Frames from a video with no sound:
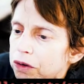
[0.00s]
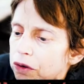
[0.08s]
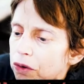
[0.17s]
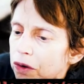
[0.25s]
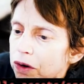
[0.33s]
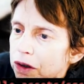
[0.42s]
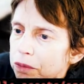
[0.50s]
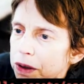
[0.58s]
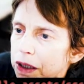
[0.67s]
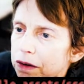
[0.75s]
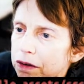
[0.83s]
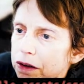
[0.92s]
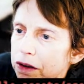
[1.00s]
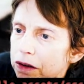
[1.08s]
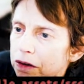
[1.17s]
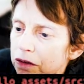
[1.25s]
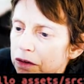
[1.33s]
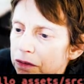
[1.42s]
to talk about
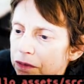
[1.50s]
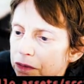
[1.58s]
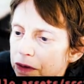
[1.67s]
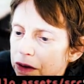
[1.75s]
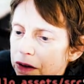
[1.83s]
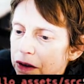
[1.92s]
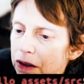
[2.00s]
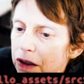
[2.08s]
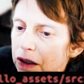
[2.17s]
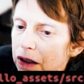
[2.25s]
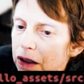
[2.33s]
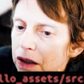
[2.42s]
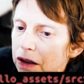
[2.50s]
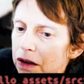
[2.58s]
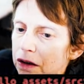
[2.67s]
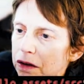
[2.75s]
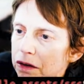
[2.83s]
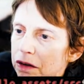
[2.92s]
here
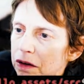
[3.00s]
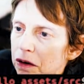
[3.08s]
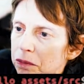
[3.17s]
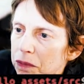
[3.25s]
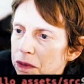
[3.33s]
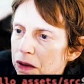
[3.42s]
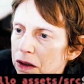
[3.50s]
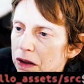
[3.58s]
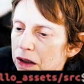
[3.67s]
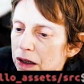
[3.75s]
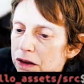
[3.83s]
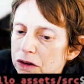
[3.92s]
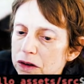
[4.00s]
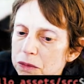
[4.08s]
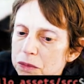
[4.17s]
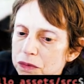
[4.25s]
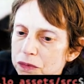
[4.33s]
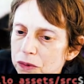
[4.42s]
is, actually
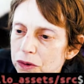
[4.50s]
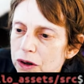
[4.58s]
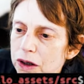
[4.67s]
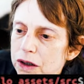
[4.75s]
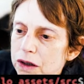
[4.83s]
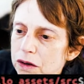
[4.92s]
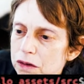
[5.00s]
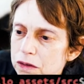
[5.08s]
before I